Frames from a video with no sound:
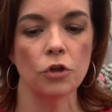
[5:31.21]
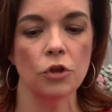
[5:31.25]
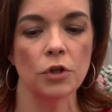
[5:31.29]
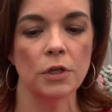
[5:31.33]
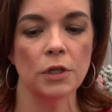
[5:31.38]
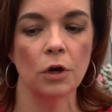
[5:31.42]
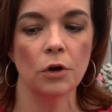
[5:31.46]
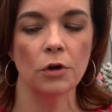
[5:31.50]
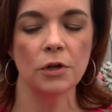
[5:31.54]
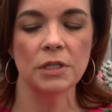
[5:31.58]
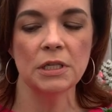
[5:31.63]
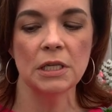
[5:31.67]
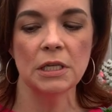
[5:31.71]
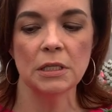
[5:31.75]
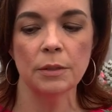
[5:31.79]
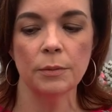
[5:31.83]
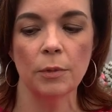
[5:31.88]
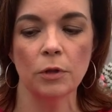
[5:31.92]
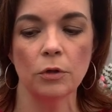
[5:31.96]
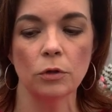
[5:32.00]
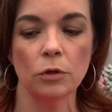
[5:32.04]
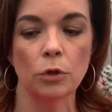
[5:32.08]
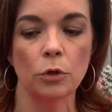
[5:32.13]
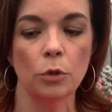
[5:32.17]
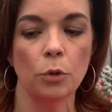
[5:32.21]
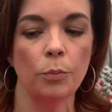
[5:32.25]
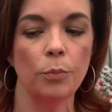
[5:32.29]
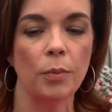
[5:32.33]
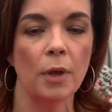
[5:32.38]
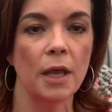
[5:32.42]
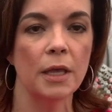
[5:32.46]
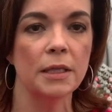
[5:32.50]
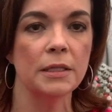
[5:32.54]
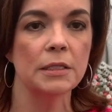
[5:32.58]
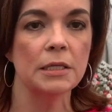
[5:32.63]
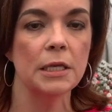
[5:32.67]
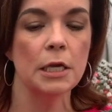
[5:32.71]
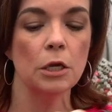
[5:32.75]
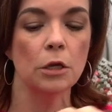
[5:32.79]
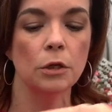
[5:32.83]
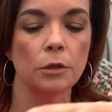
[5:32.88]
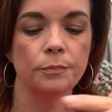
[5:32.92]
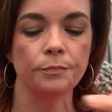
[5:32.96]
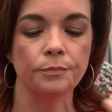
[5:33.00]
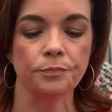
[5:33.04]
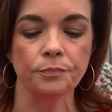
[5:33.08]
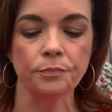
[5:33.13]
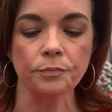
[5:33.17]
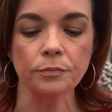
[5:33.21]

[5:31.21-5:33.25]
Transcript: You can already see some other little buds here.